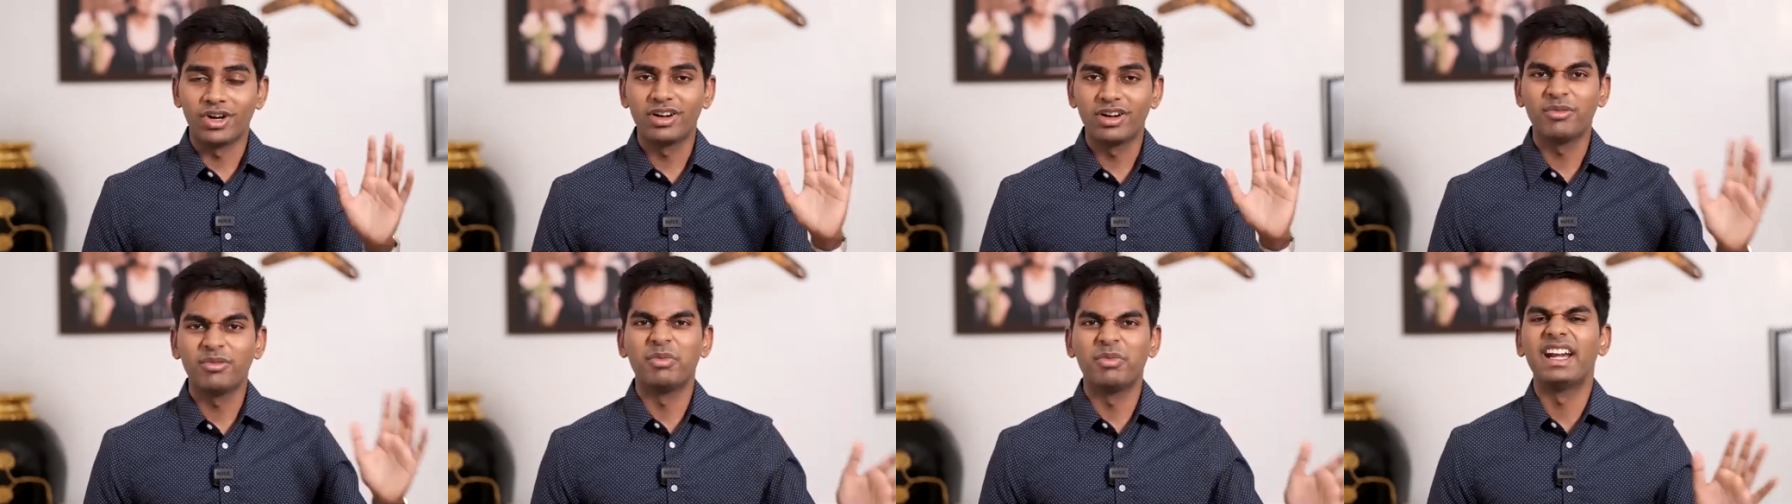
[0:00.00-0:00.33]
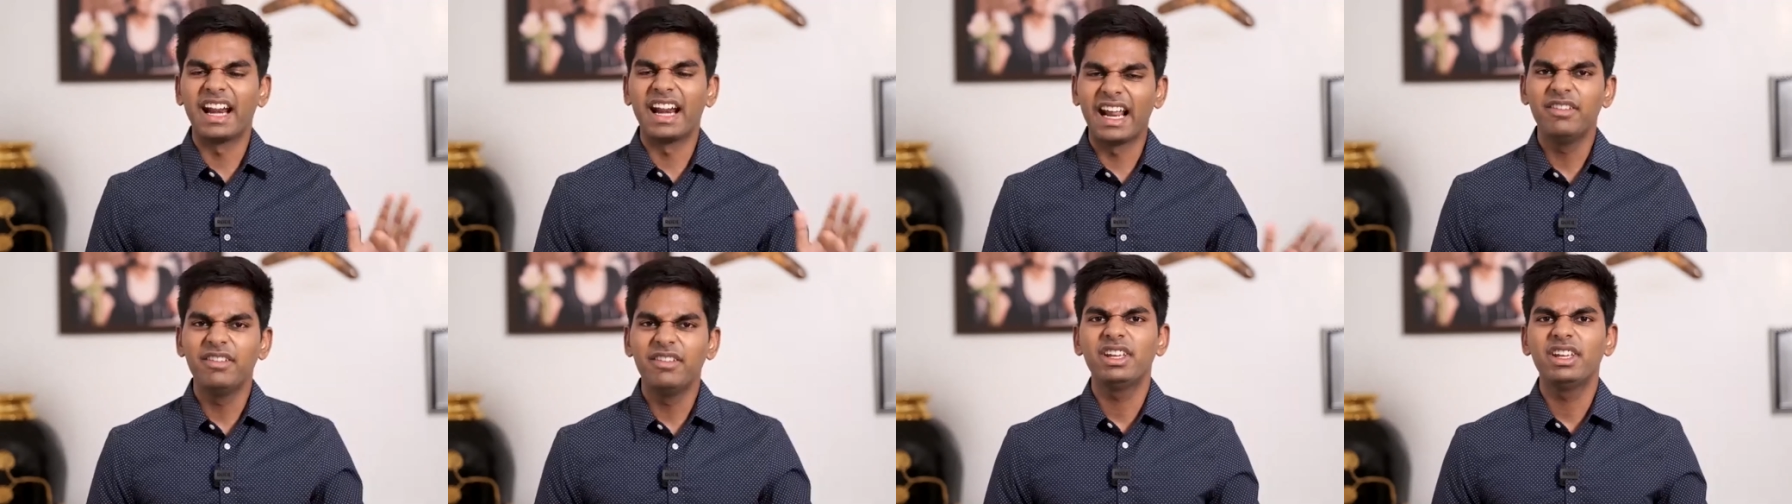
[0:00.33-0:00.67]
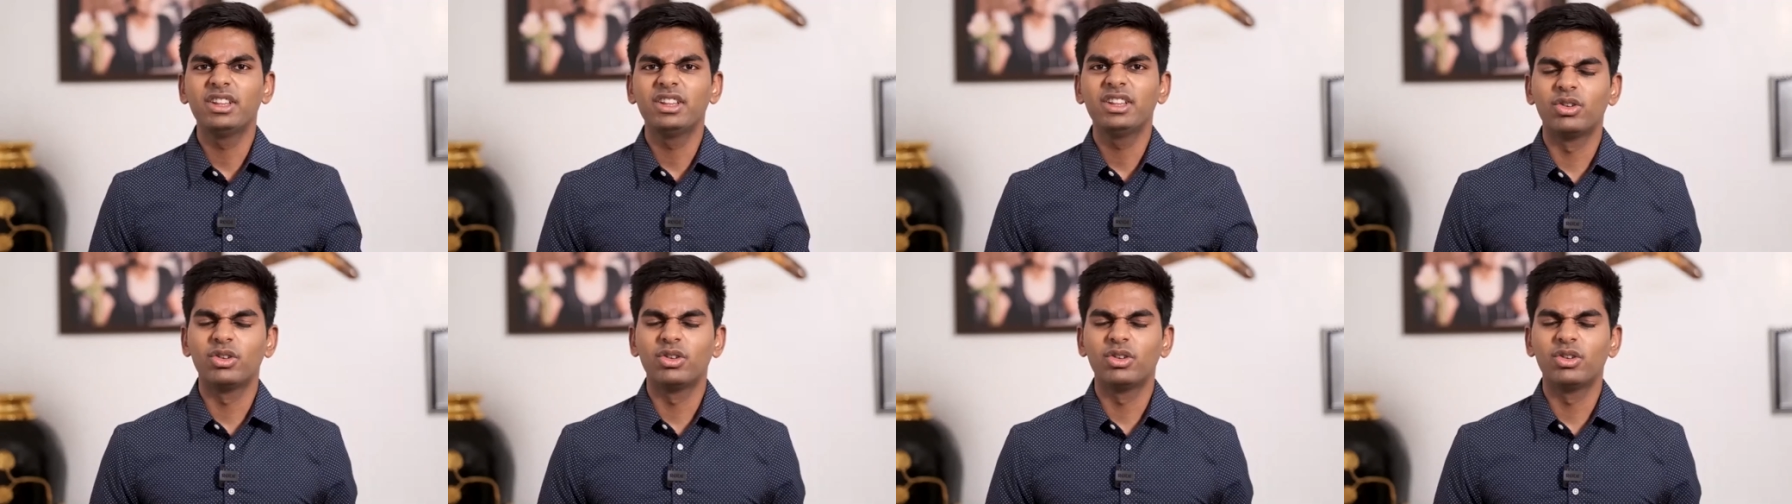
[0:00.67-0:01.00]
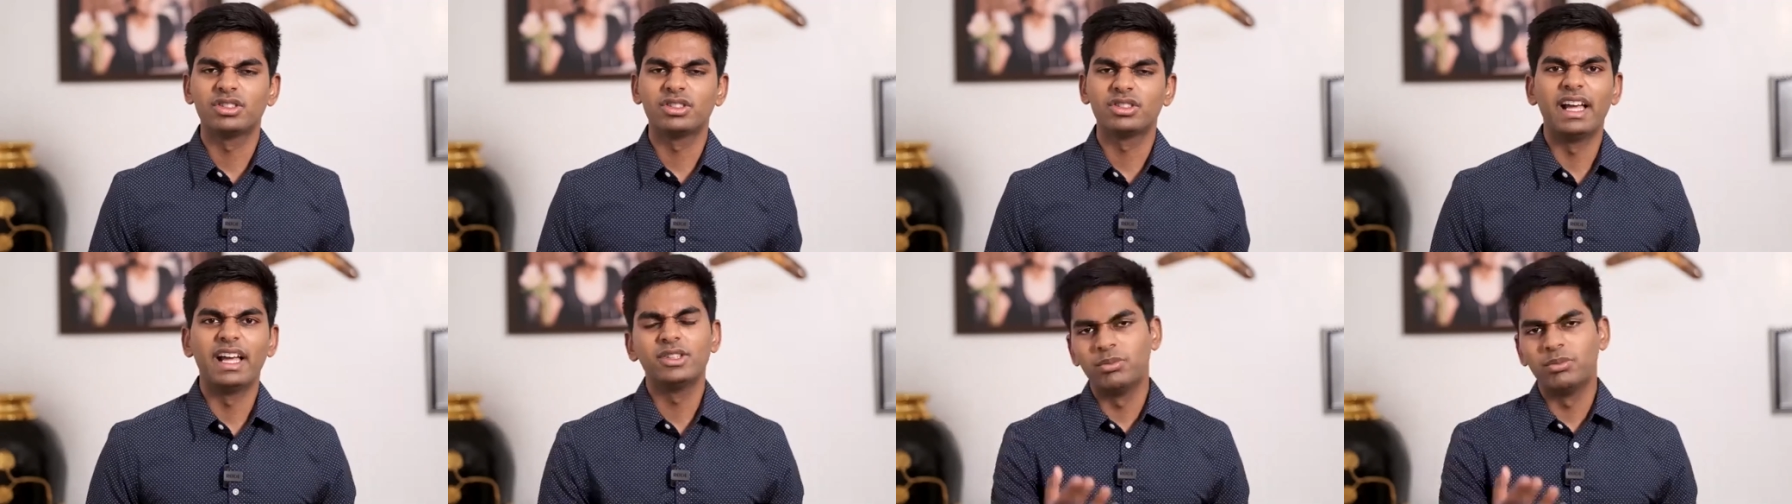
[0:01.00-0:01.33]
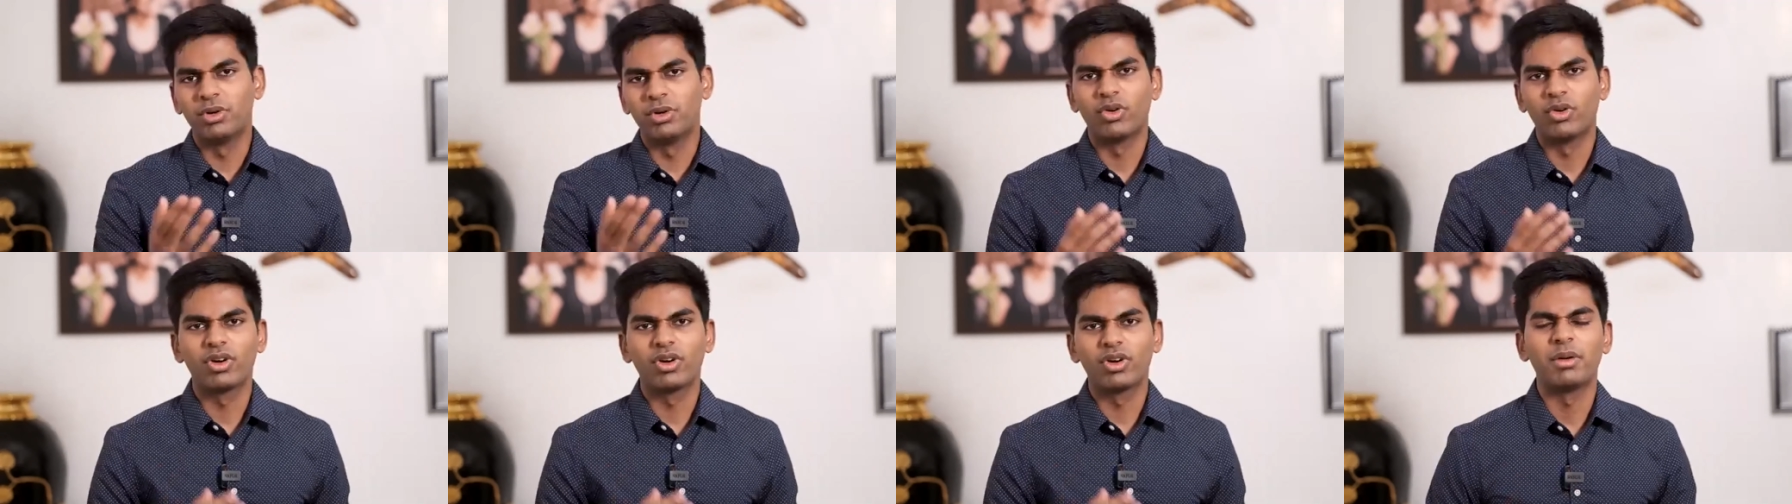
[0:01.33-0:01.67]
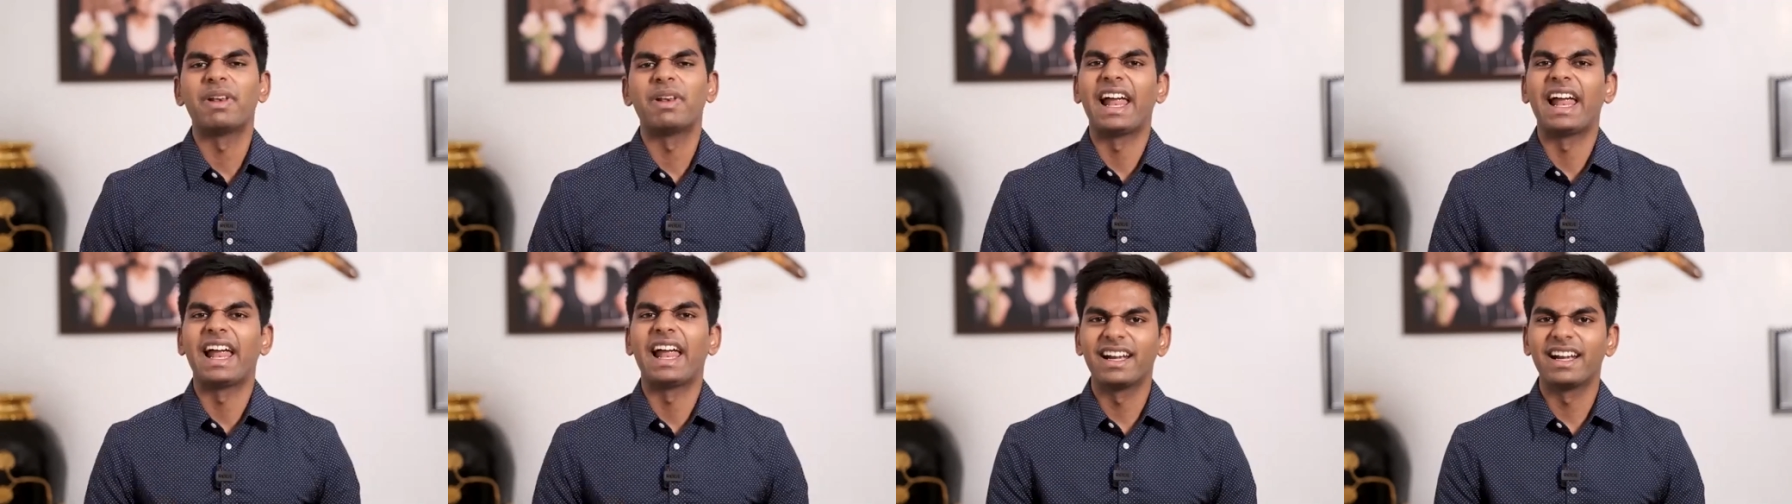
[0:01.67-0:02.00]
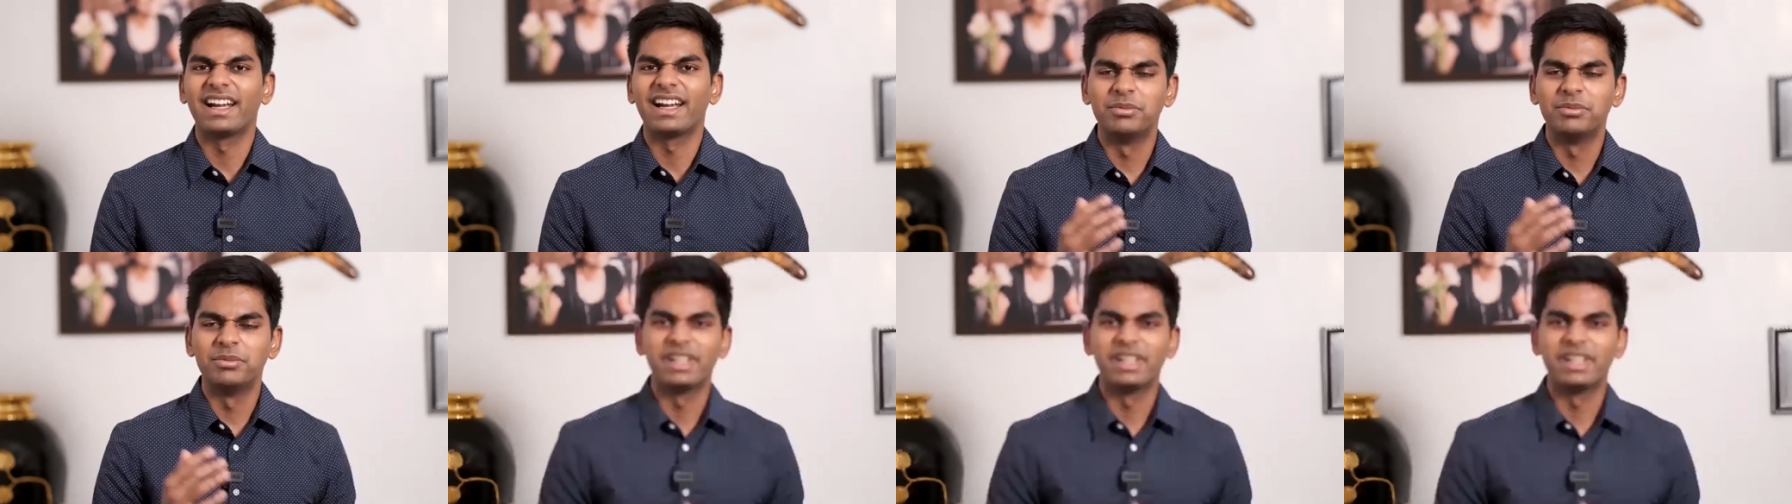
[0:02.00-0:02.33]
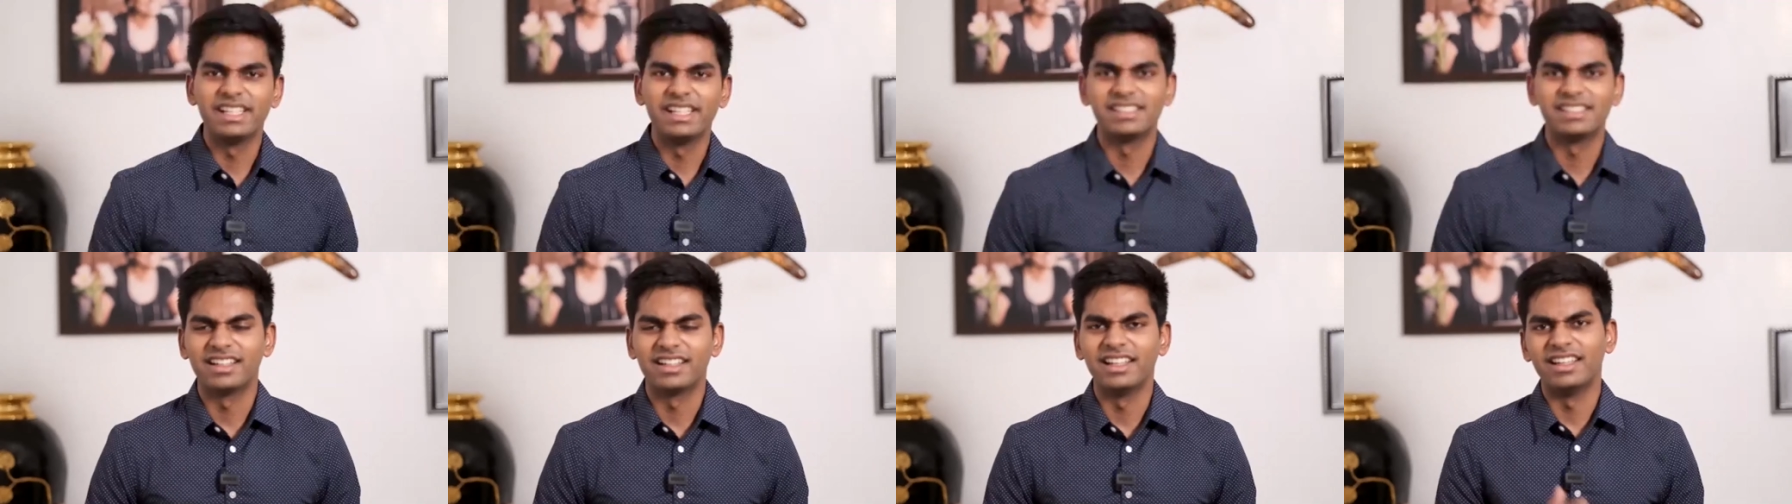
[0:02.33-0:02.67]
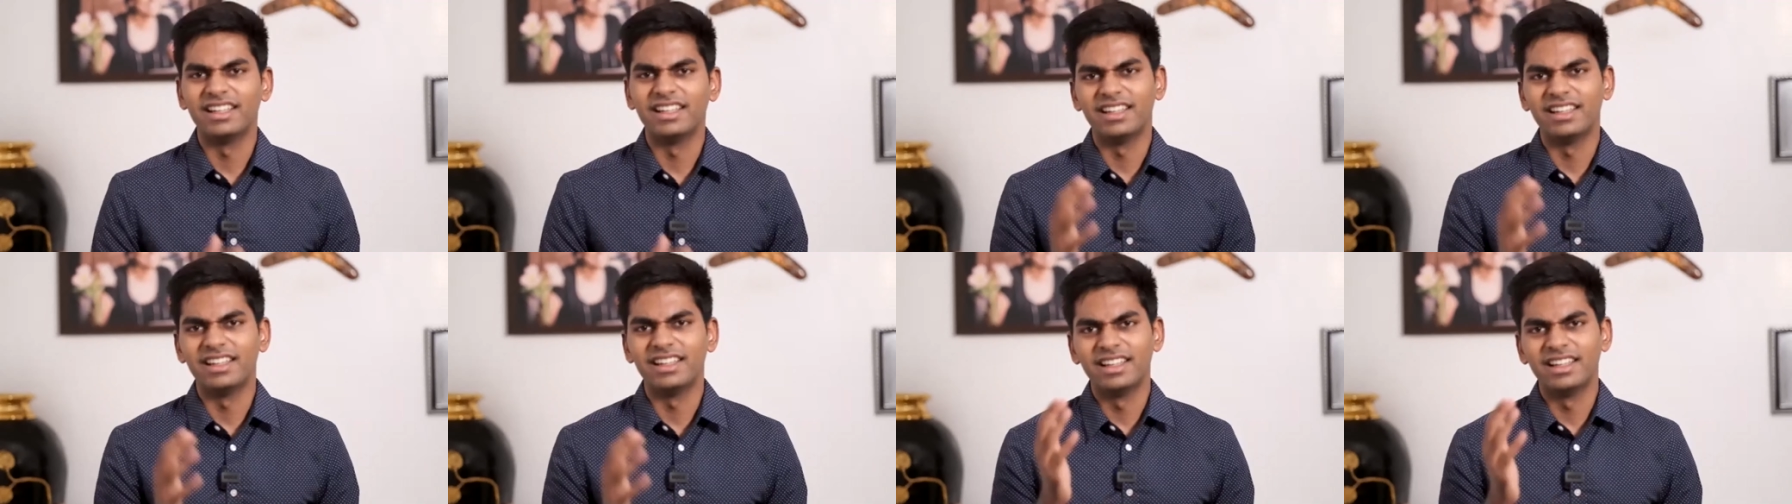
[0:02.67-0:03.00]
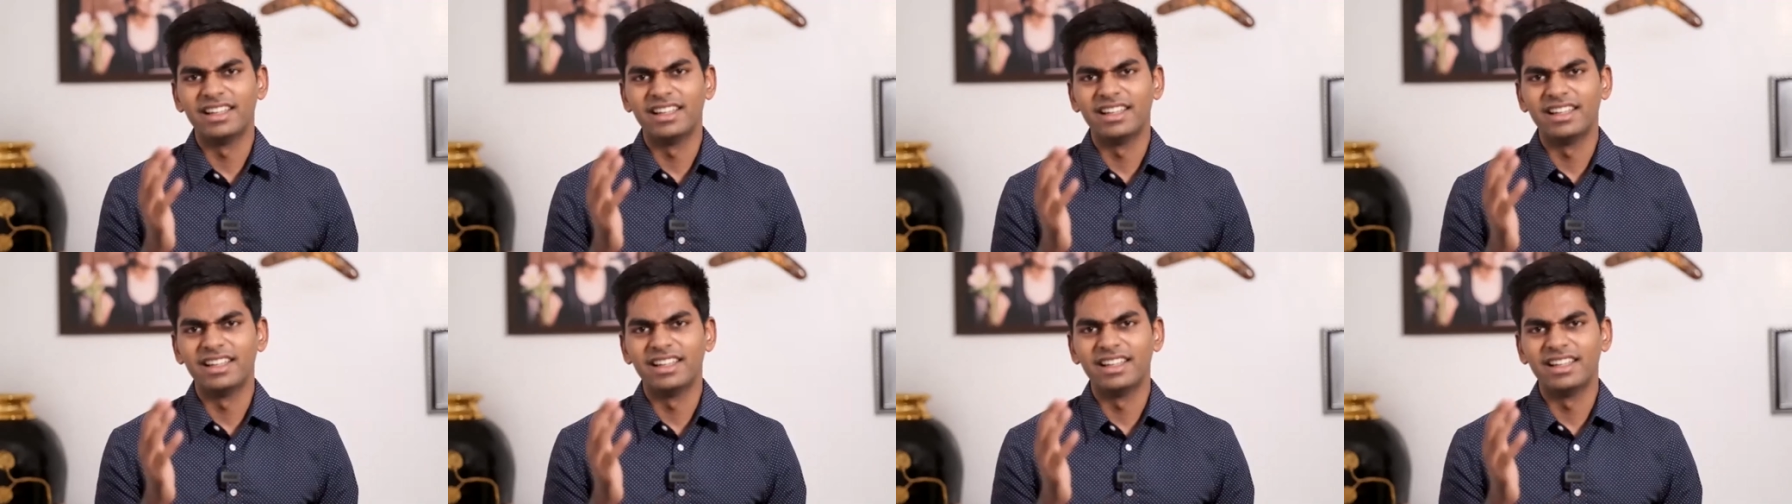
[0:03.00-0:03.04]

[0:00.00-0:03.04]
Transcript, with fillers: by driving those miles, we broke a platinum recently